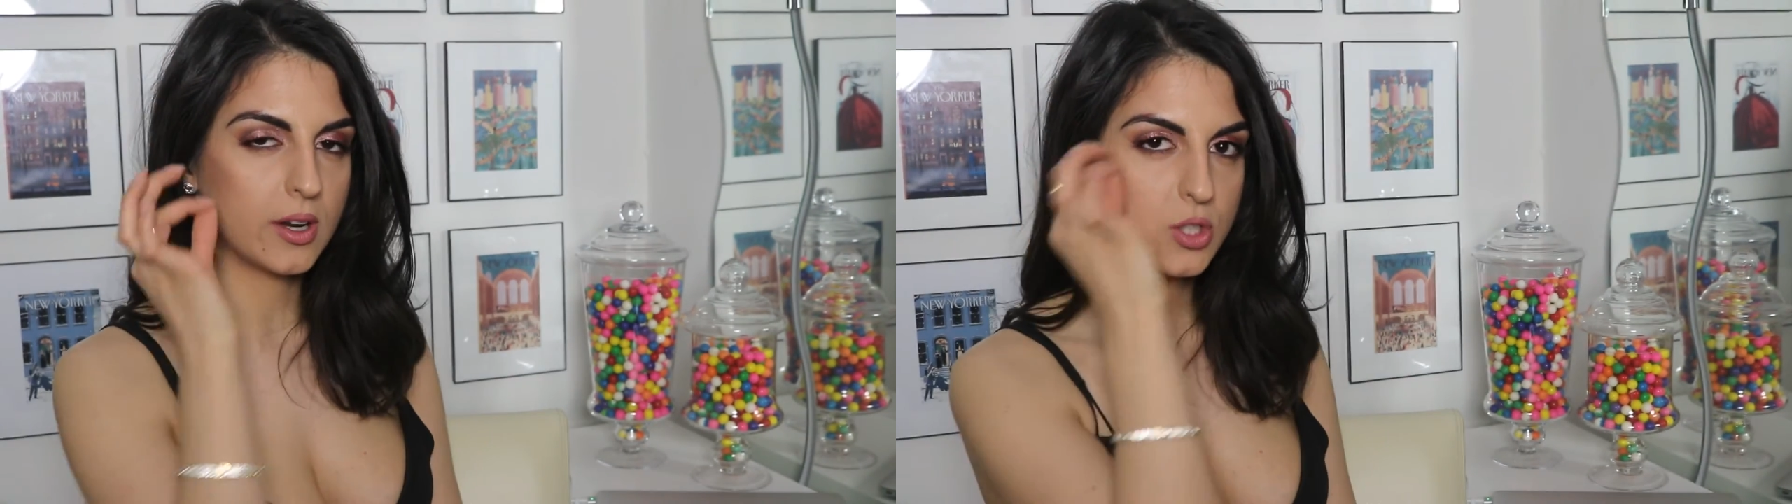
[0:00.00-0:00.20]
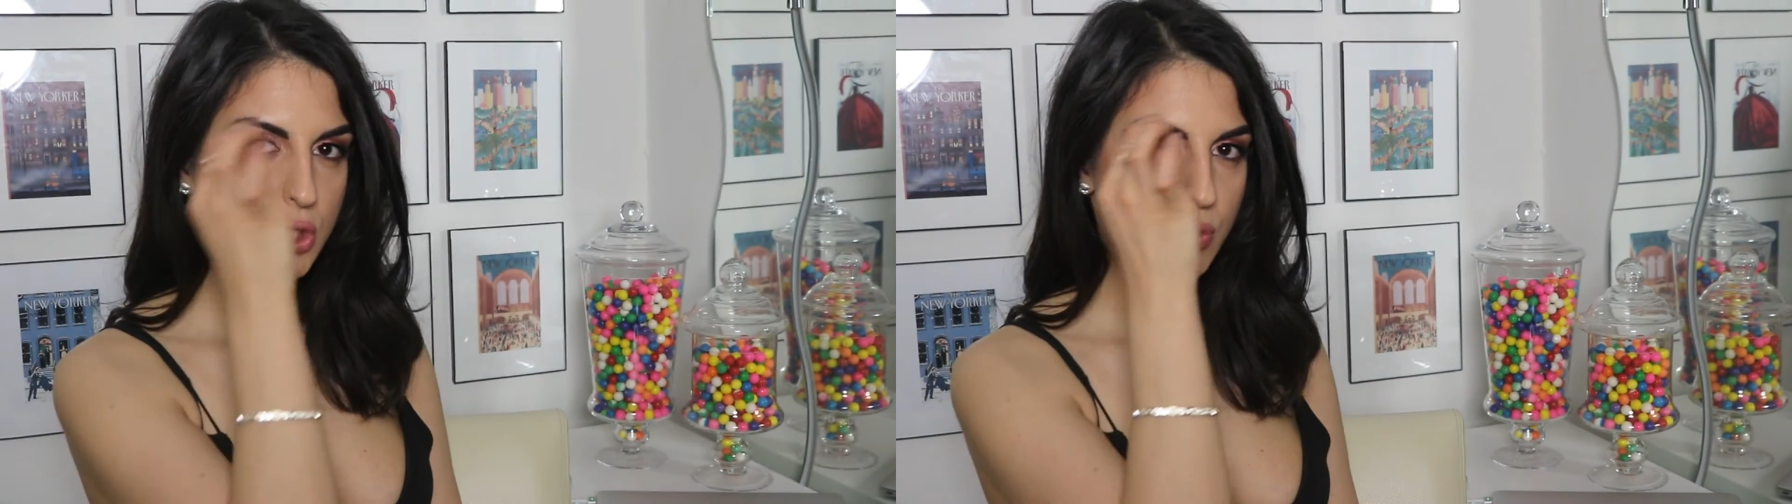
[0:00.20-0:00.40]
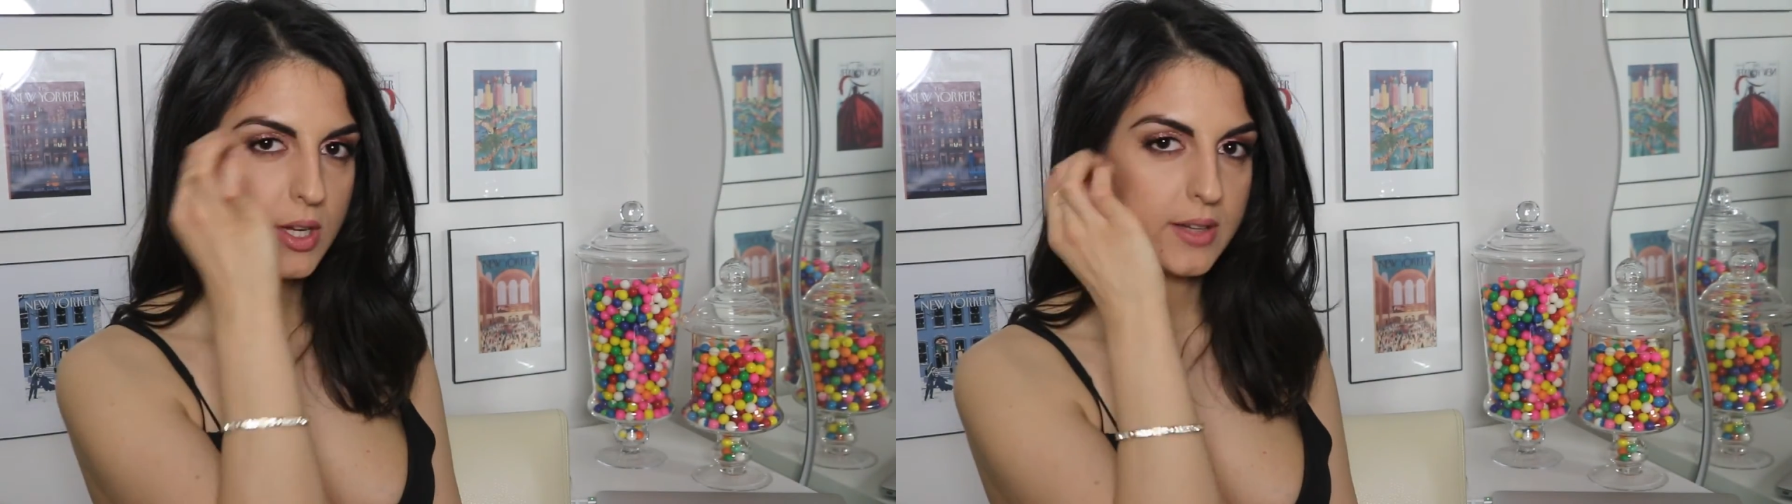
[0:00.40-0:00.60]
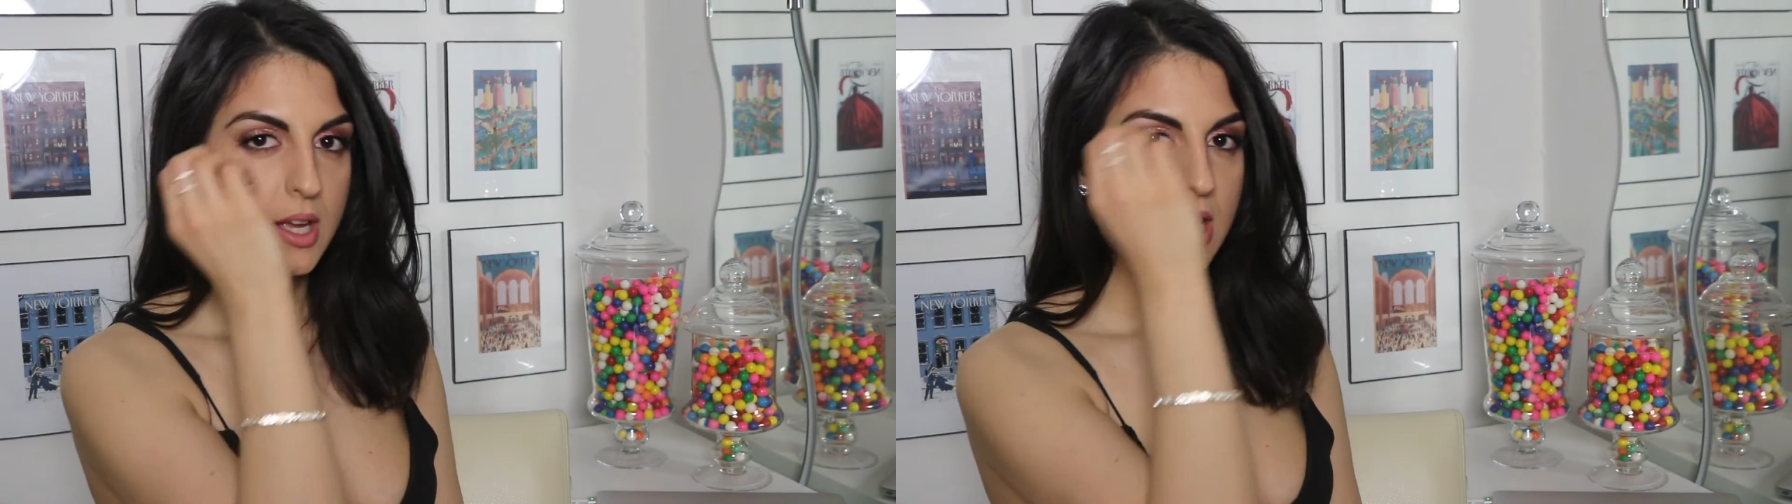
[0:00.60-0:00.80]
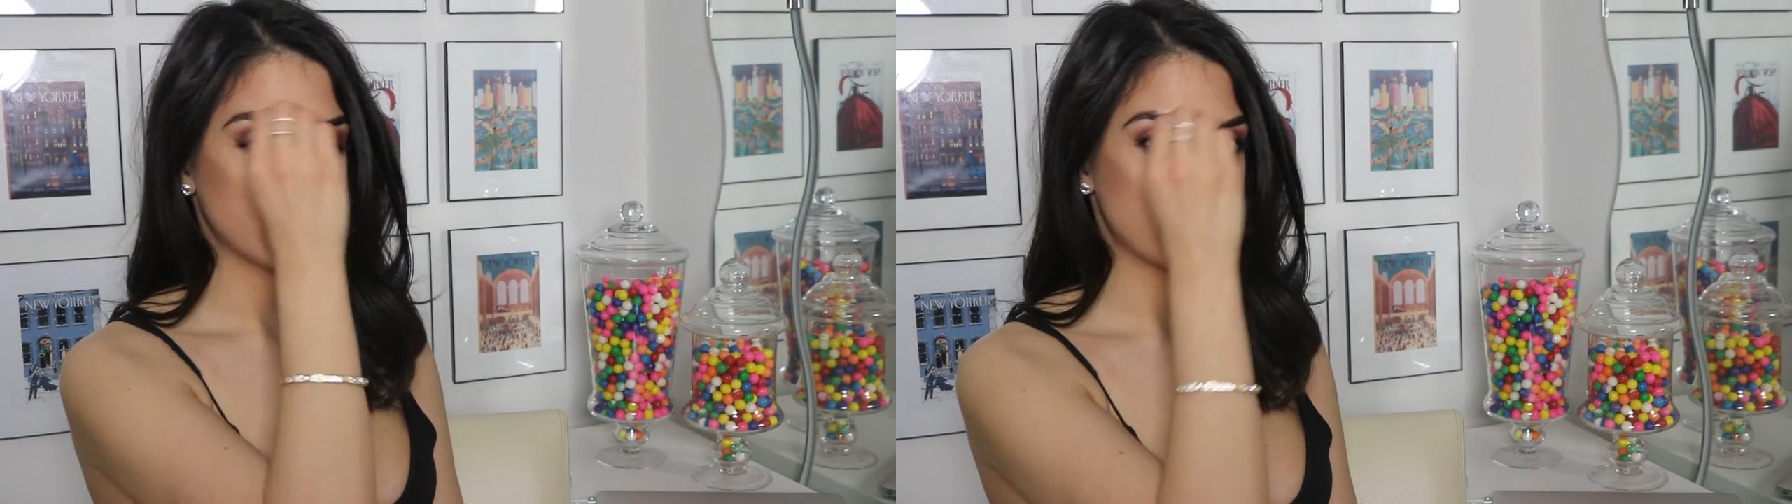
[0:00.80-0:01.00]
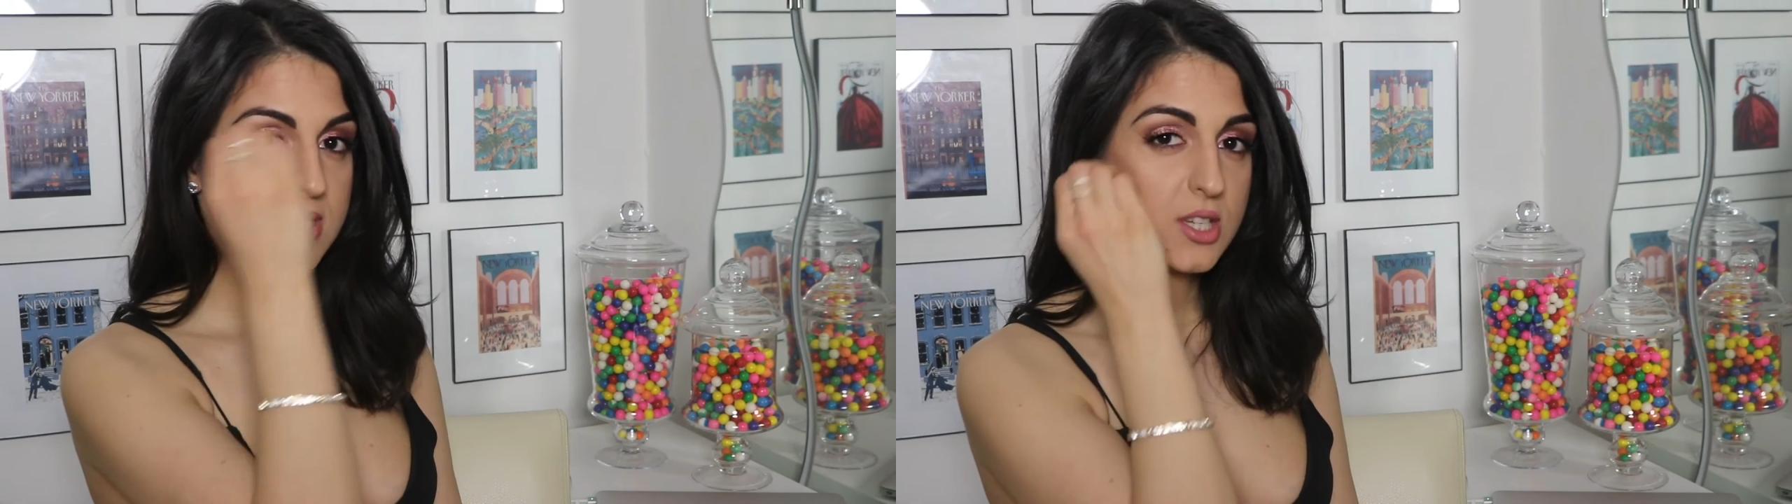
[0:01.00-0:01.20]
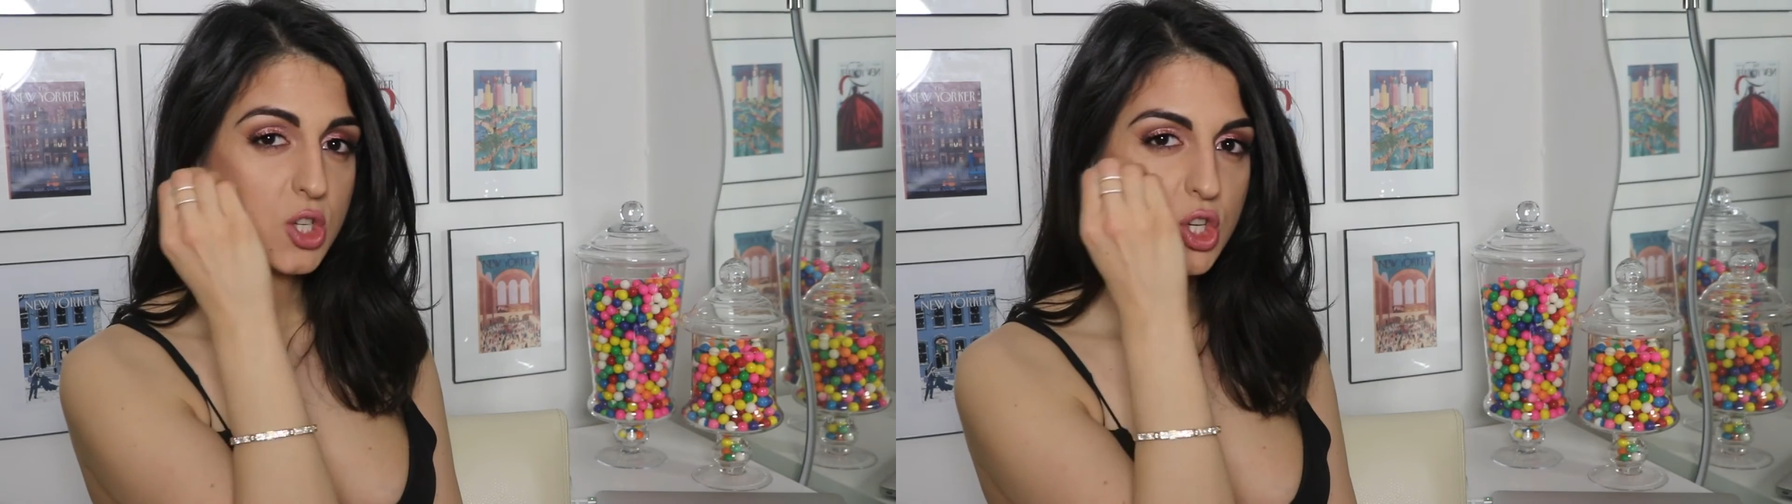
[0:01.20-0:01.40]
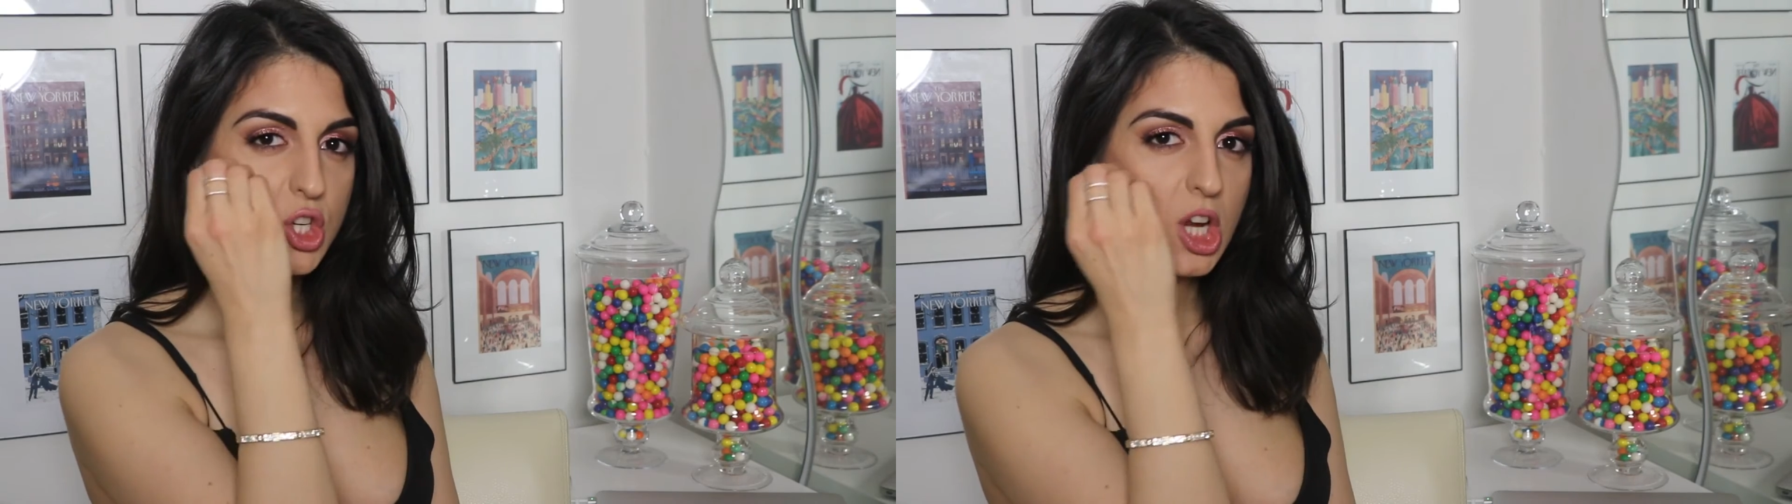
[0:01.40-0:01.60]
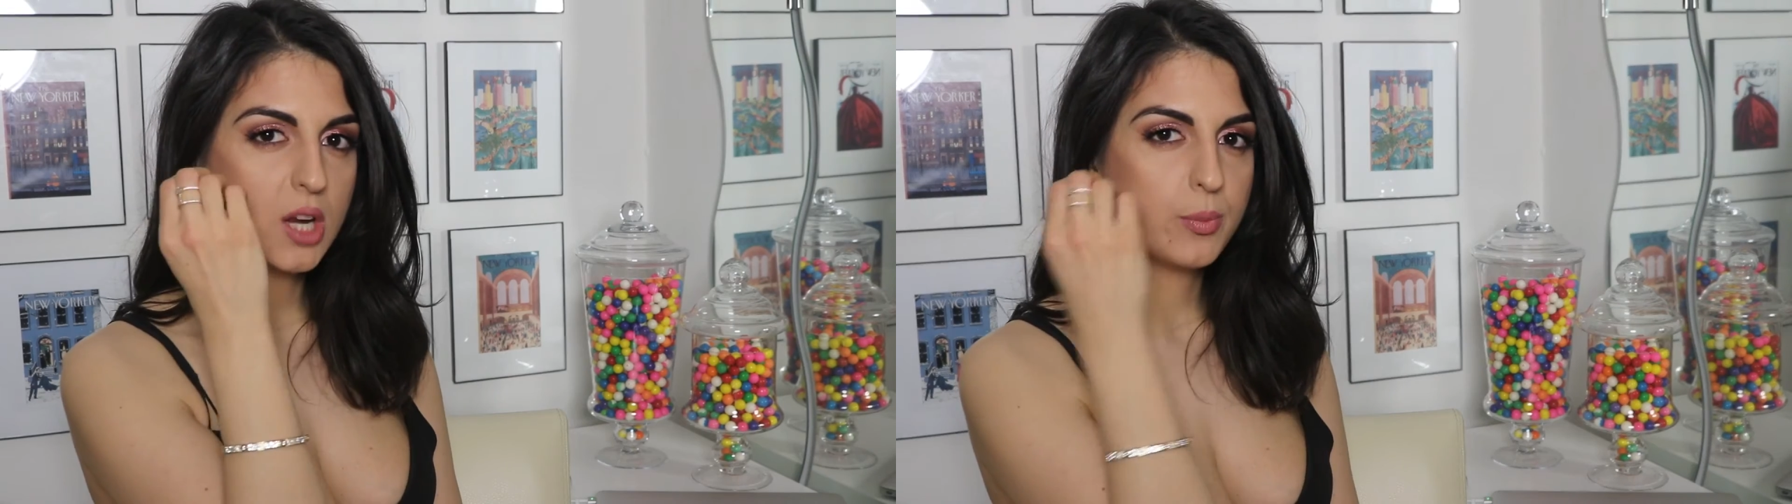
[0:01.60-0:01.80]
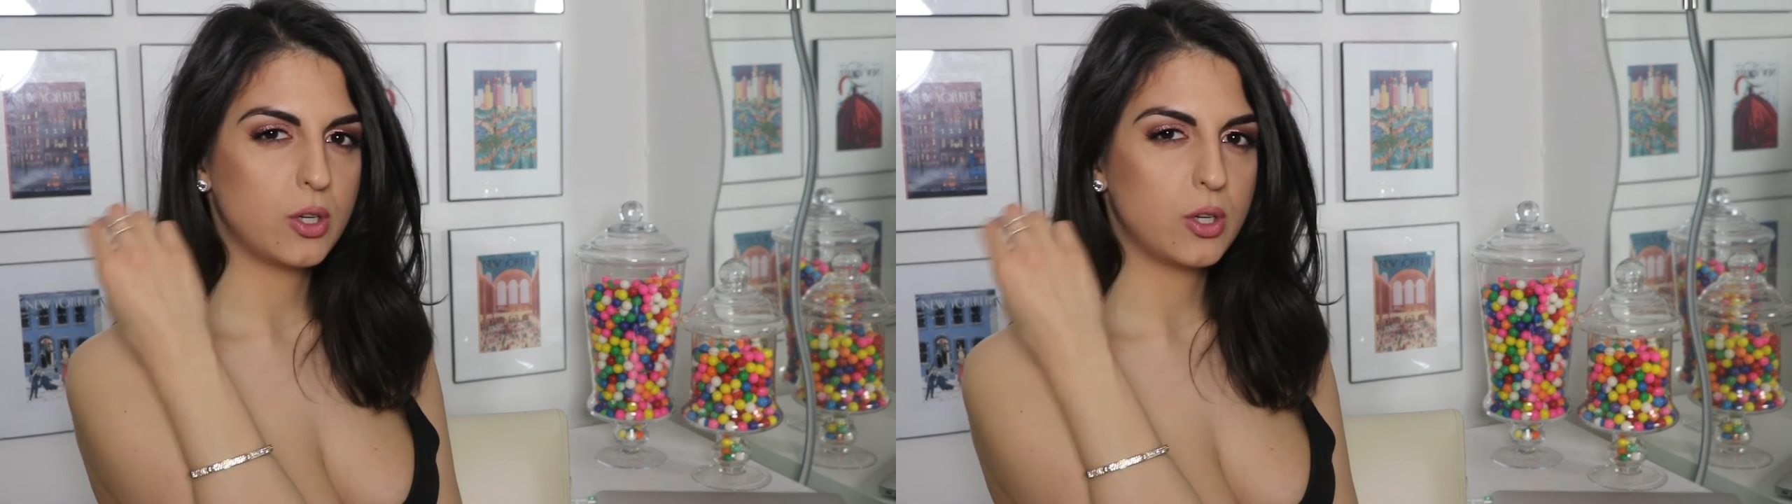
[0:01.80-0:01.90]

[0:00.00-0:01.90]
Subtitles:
to do that transition shade,